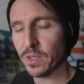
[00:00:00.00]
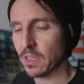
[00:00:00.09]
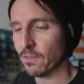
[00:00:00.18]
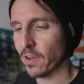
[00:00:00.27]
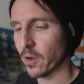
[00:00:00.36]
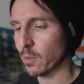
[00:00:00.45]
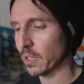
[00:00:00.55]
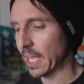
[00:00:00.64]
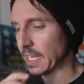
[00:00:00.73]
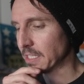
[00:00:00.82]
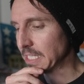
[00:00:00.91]
with the variable
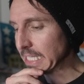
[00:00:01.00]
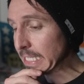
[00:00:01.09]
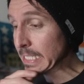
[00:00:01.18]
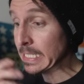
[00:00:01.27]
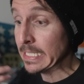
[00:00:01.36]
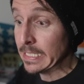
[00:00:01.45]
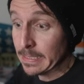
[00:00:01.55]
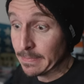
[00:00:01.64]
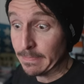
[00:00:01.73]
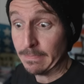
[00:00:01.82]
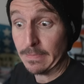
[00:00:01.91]
ND,
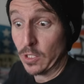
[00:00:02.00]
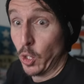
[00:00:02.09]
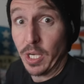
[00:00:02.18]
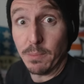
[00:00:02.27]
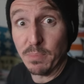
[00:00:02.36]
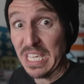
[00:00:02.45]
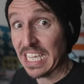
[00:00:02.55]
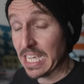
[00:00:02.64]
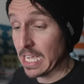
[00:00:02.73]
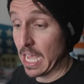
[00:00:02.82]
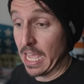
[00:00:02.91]
could it
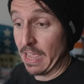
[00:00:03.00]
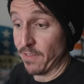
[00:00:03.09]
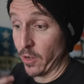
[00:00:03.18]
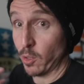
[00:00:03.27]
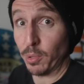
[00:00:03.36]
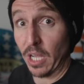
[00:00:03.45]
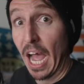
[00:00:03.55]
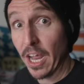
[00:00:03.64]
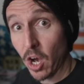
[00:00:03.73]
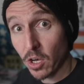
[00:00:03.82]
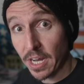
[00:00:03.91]
be a variable
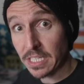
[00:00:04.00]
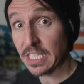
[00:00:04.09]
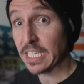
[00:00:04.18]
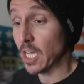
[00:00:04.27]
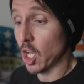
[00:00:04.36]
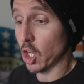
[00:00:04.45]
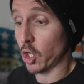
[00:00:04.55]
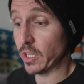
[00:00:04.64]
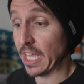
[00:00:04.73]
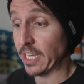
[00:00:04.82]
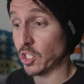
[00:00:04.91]
IRND?
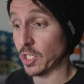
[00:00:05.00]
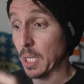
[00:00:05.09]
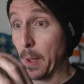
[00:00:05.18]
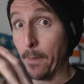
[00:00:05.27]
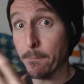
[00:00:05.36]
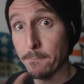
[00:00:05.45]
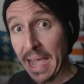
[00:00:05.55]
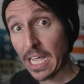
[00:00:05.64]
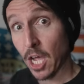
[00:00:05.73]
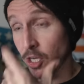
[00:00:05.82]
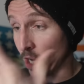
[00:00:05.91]
Could they just
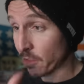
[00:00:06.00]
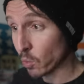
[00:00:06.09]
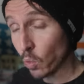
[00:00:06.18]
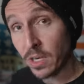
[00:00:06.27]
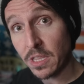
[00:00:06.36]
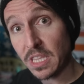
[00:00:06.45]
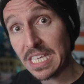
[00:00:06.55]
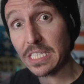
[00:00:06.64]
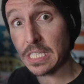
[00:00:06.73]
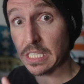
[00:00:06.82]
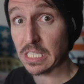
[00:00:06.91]
make another one of
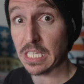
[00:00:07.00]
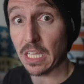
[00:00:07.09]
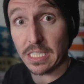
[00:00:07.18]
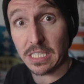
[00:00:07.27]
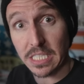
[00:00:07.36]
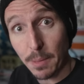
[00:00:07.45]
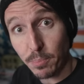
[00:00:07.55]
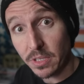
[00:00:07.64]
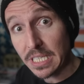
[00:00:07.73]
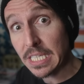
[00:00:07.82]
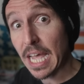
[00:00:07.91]
these and sell it
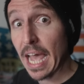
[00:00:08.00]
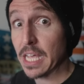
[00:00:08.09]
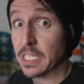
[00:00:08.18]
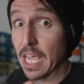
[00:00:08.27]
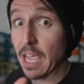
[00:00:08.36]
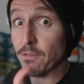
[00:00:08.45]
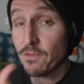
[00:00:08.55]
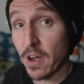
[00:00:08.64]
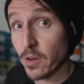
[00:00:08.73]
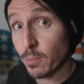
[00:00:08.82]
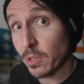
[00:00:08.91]
separately as a
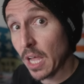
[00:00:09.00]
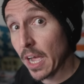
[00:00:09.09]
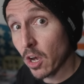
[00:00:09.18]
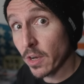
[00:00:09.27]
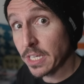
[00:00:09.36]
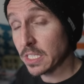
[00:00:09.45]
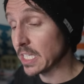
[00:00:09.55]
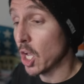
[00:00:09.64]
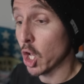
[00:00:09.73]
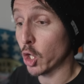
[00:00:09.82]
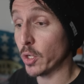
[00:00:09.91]
variable IRND?
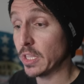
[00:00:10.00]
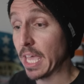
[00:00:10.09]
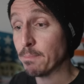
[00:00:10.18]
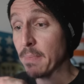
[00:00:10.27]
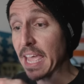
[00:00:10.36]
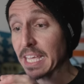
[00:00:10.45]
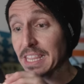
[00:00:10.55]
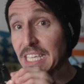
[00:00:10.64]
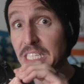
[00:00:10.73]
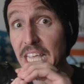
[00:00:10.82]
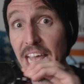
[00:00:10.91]
Could they make
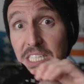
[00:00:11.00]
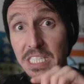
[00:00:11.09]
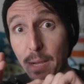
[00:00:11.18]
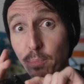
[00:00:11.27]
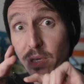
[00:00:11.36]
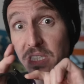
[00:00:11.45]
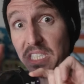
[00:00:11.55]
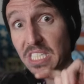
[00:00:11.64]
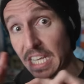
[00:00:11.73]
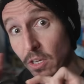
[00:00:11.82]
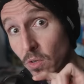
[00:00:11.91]
these as separate
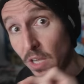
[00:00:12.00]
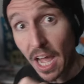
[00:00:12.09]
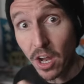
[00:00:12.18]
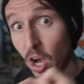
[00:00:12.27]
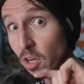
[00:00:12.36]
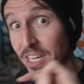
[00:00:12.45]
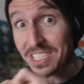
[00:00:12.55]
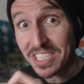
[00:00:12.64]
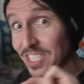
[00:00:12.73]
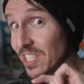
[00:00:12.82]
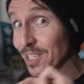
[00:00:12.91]
single
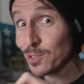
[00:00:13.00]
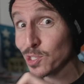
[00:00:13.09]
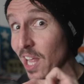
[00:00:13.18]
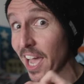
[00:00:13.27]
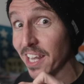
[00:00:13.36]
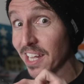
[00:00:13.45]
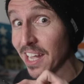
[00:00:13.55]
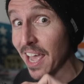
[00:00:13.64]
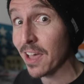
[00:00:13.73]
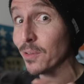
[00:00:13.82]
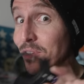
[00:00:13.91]
IRNDs that you slide in and
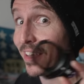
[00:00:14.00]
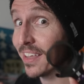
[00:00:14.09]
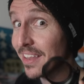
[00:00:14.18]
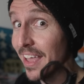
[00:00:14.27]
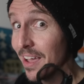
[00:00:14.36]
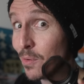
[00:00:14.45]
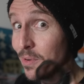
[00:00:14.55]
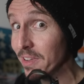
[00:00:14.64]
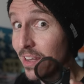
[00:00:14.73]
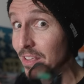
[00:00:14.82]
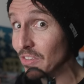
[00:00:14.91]
out? Now we're
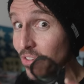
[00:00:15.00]
getting